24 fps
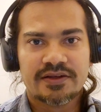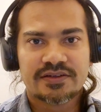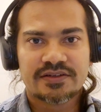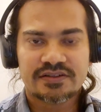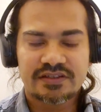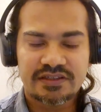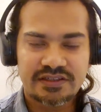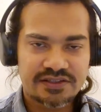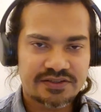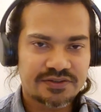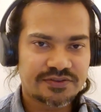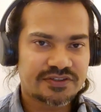So
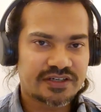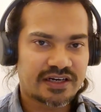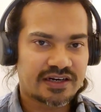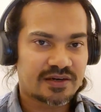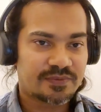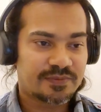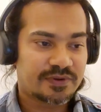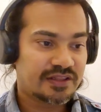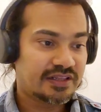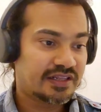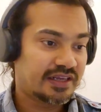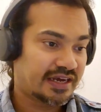these two
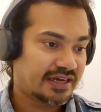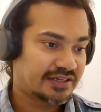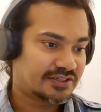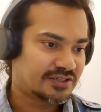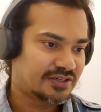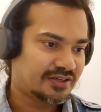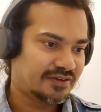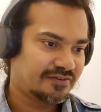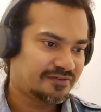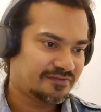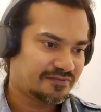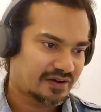gentlemen, they
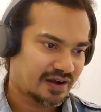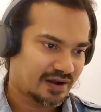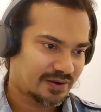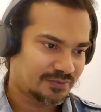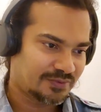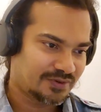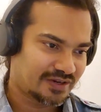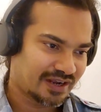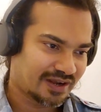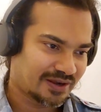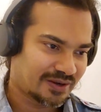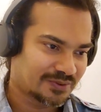actually
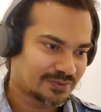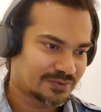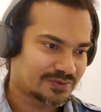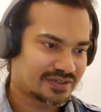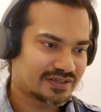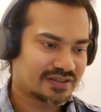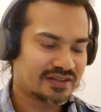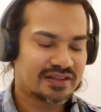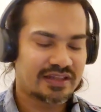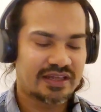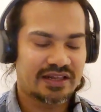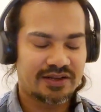found out
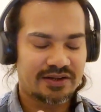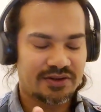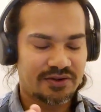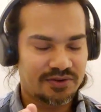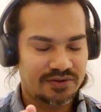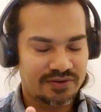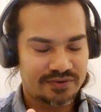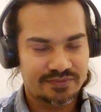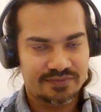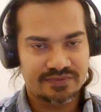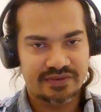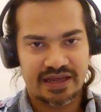then
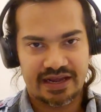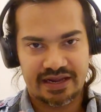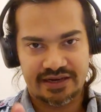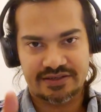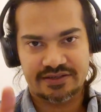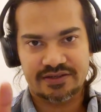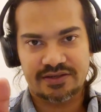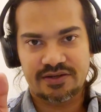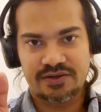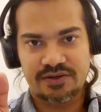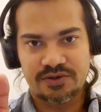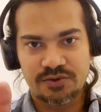that
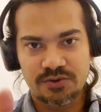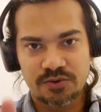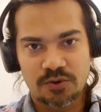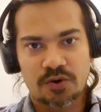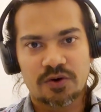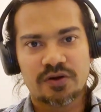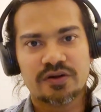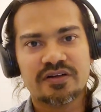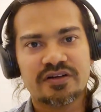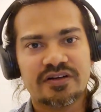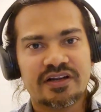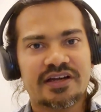
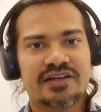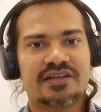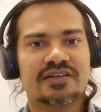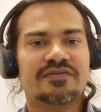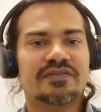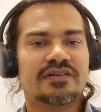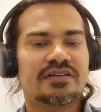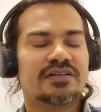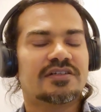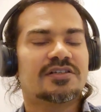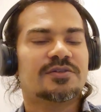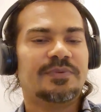non-native
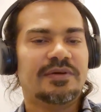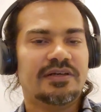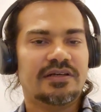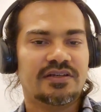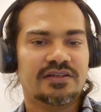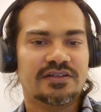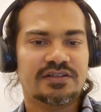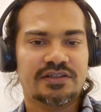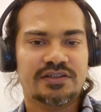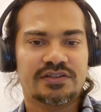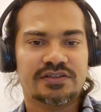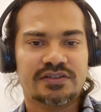English
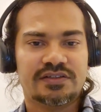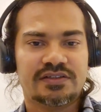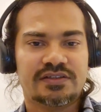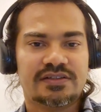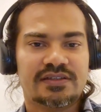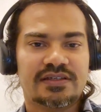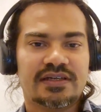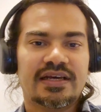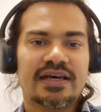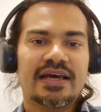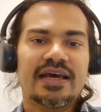speaking teachers